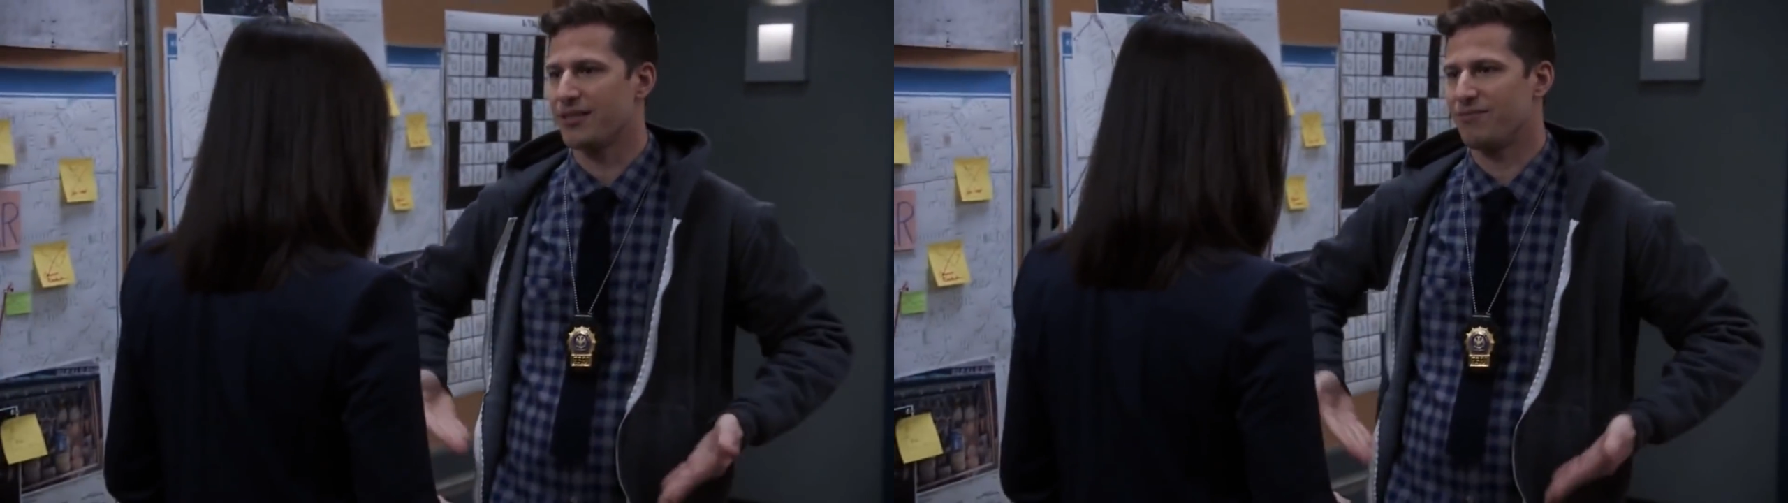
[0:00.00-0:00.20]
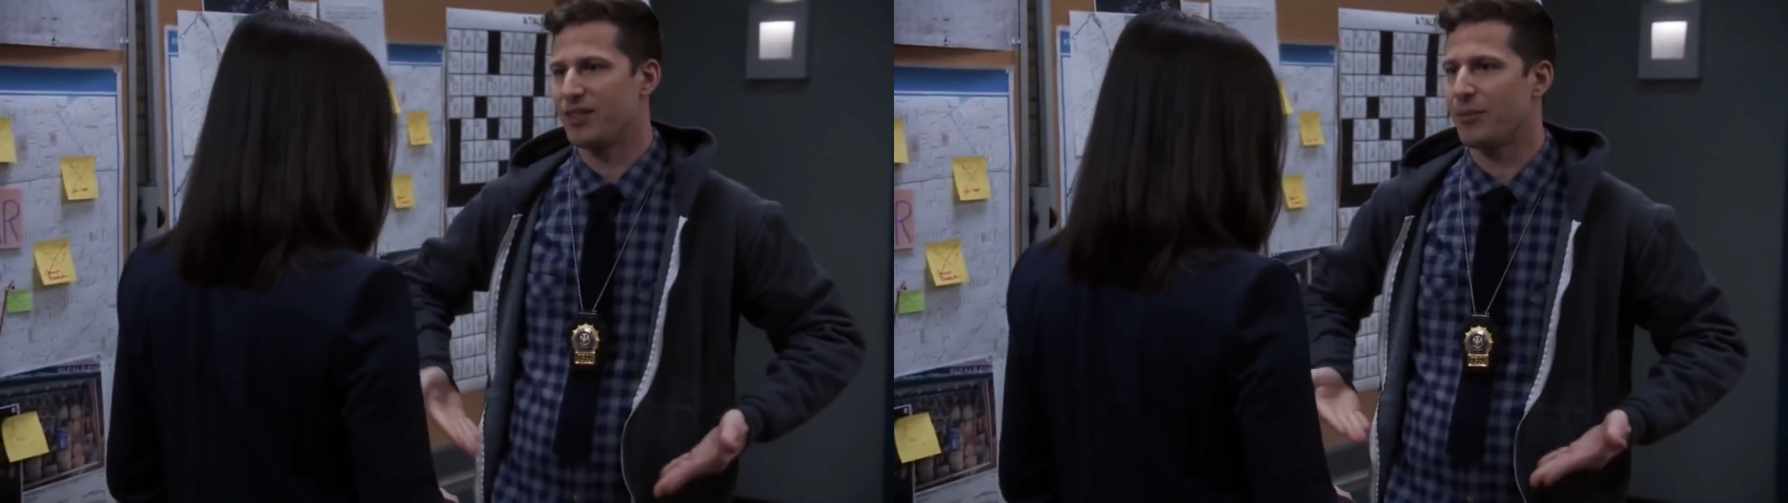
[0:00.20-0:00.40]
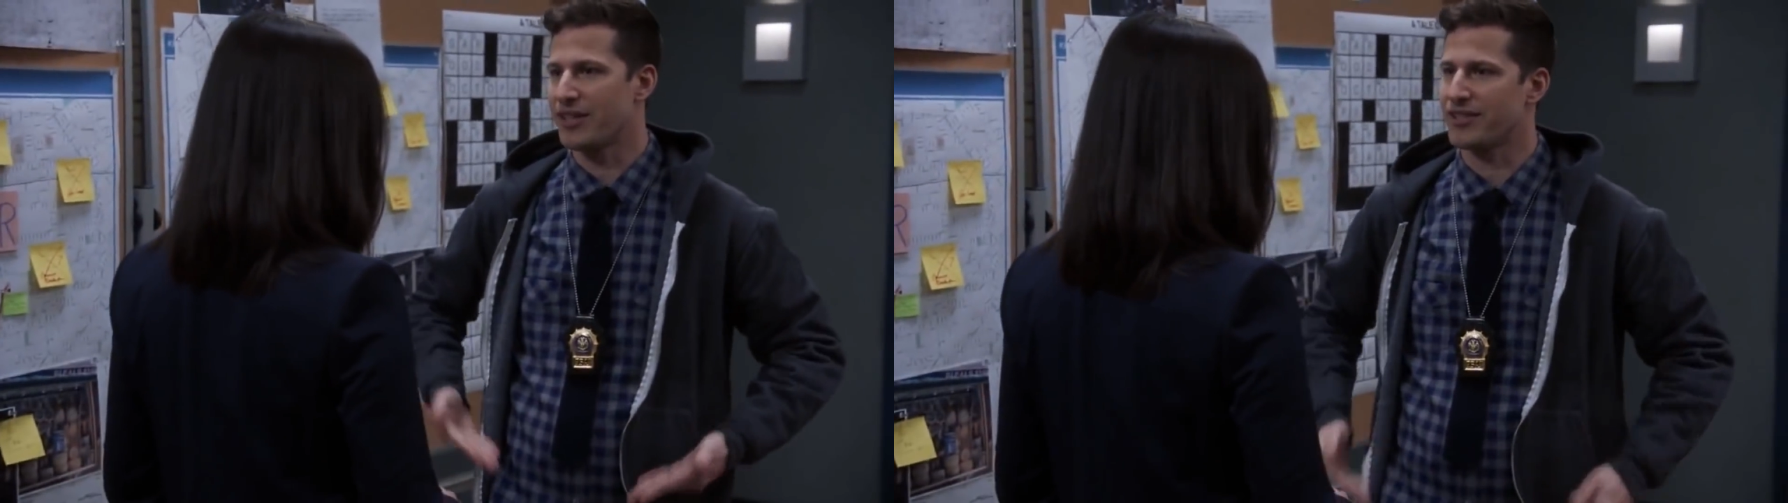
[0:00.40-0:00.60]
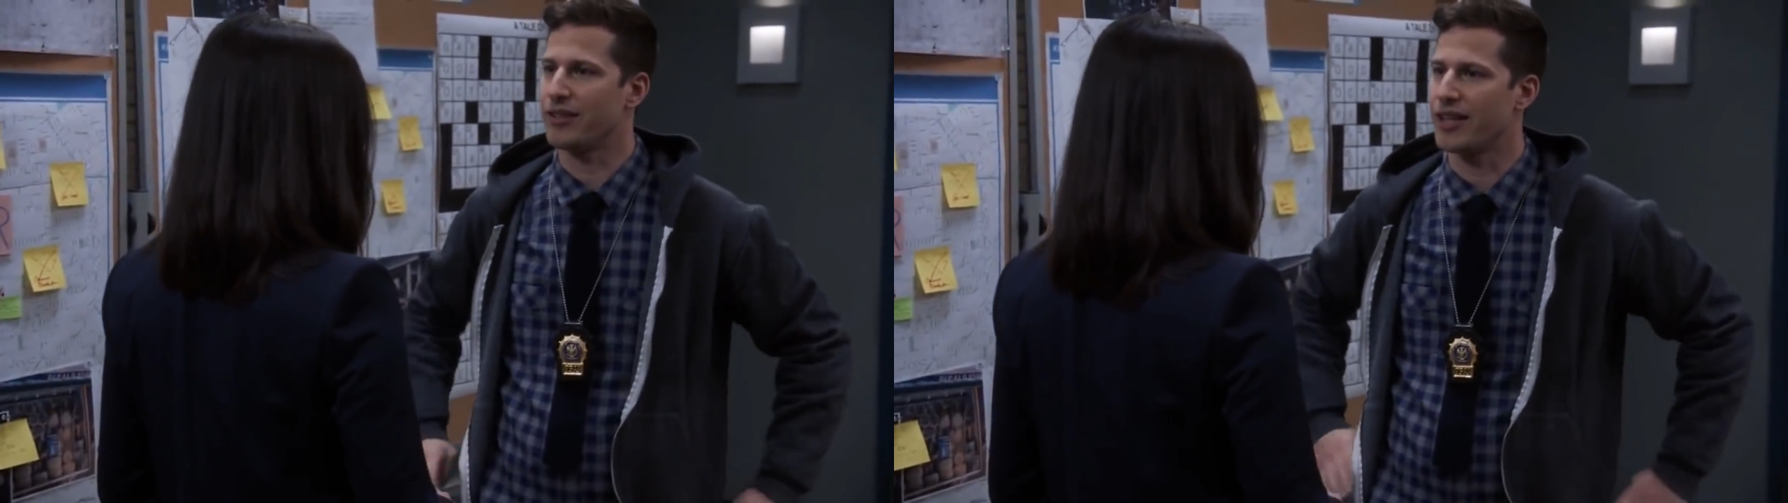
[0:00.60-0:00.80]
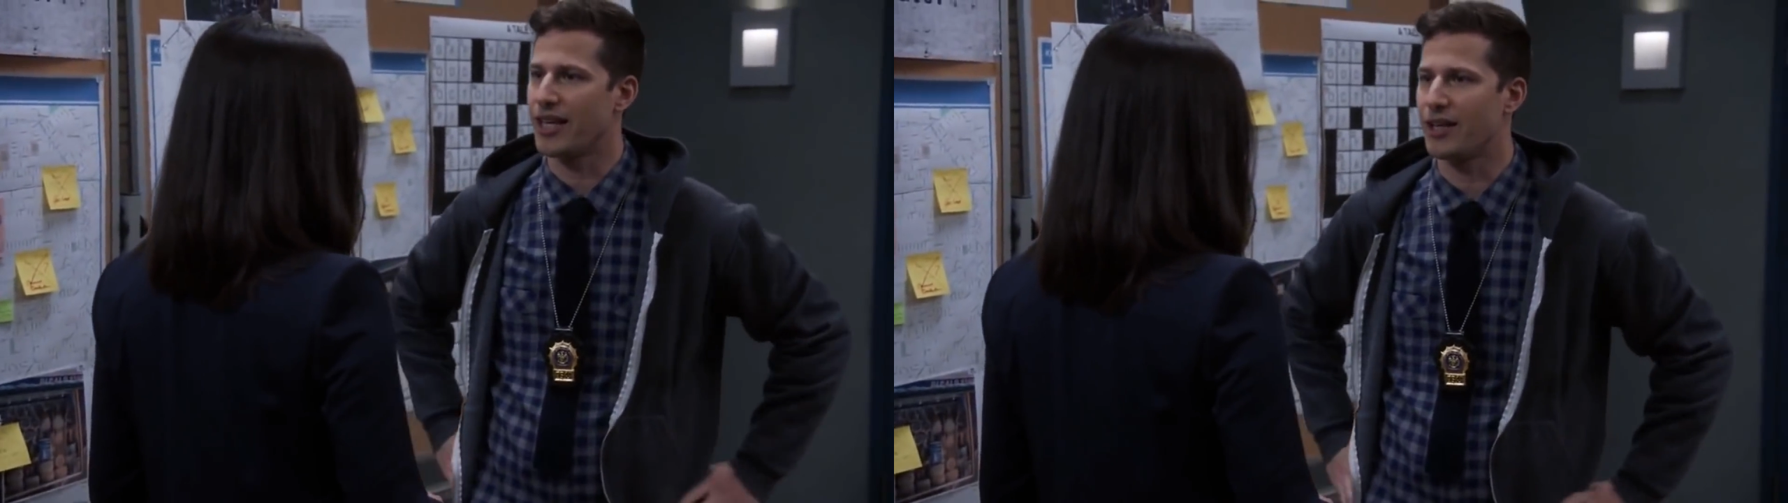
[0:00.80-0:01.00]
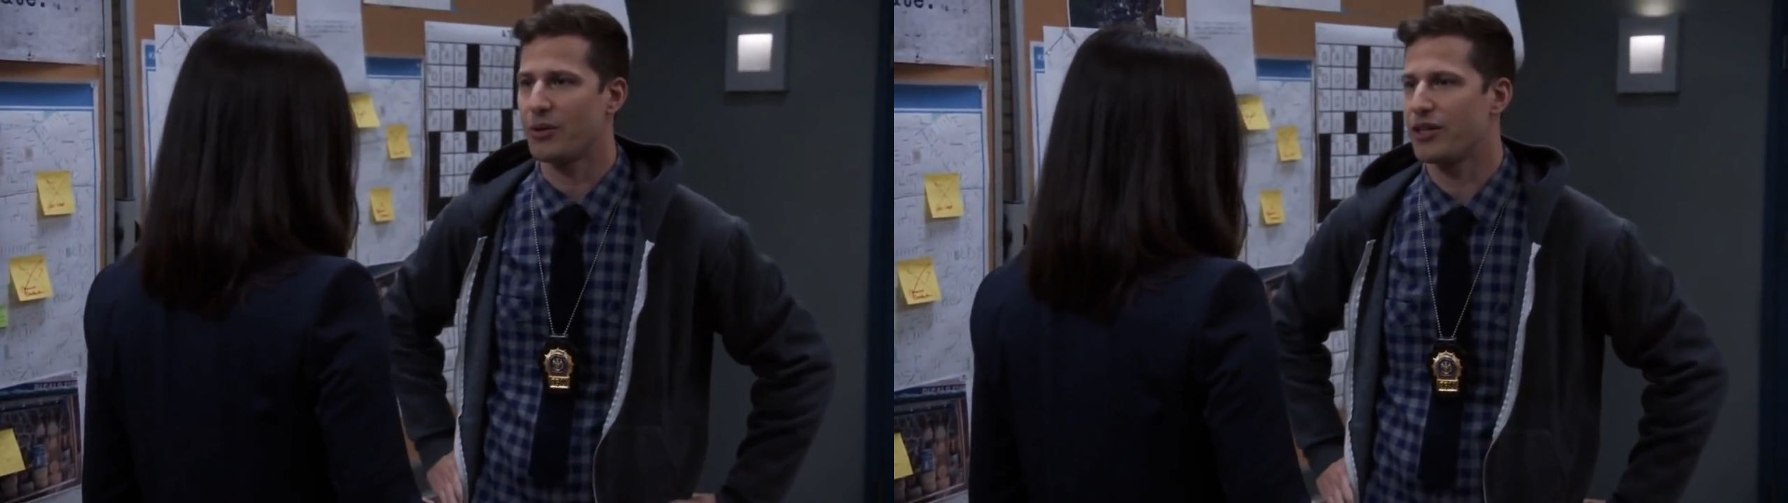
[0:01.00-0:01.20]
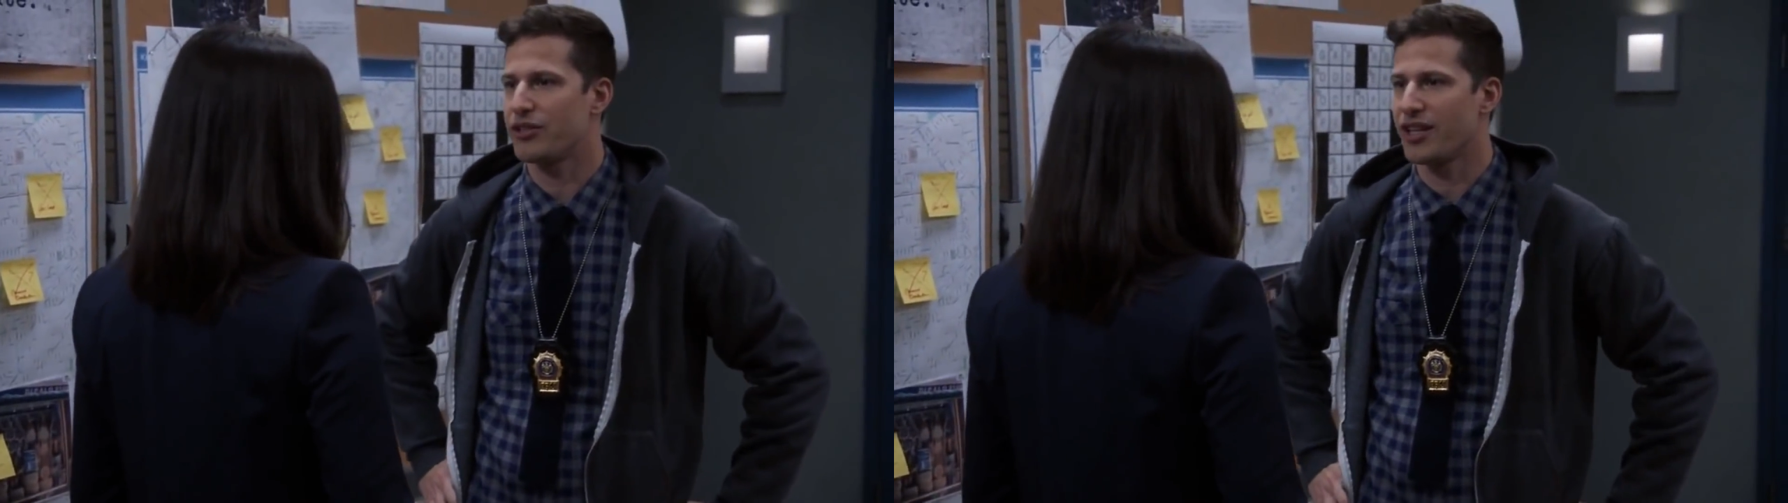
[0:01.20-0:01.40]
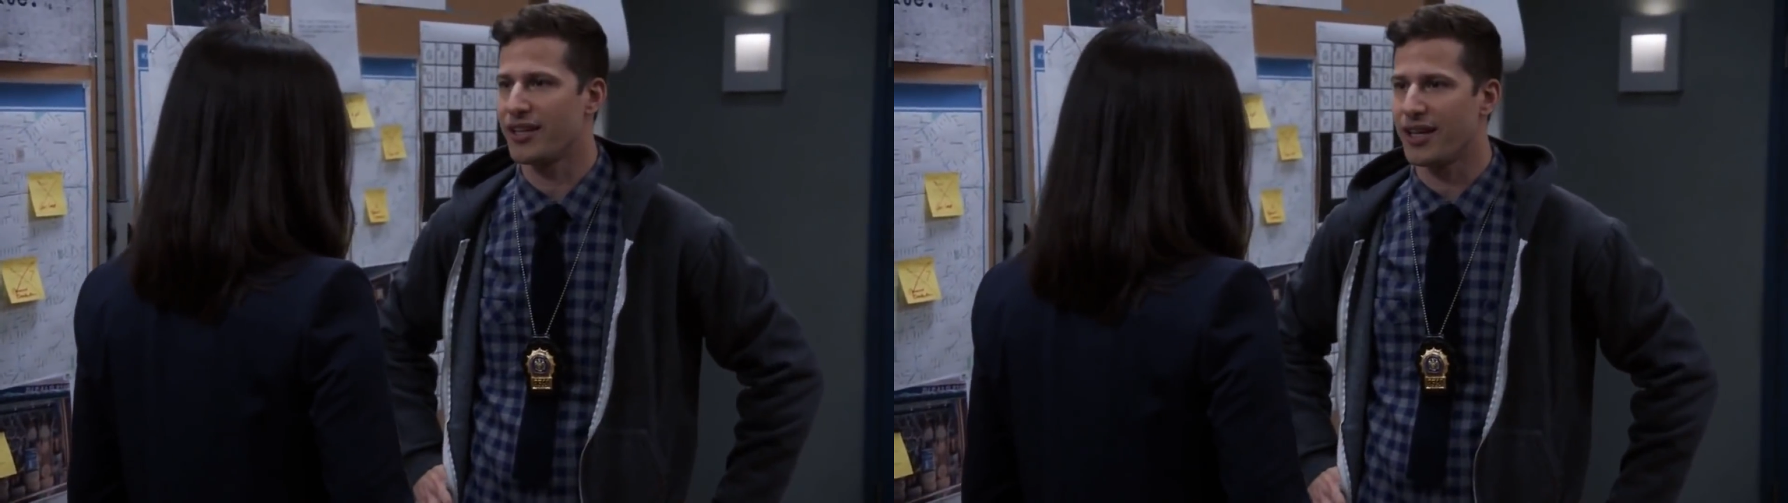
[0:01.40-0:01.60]
B muscle that I don't
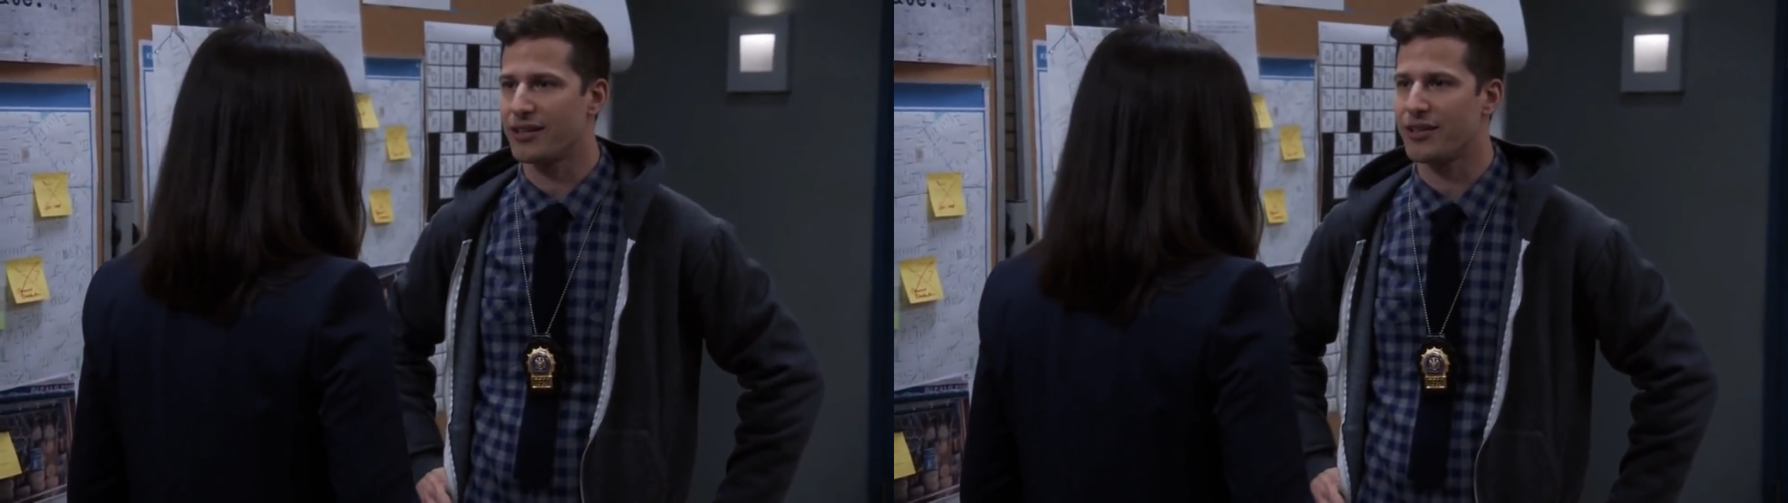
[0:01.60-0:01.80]
understand how to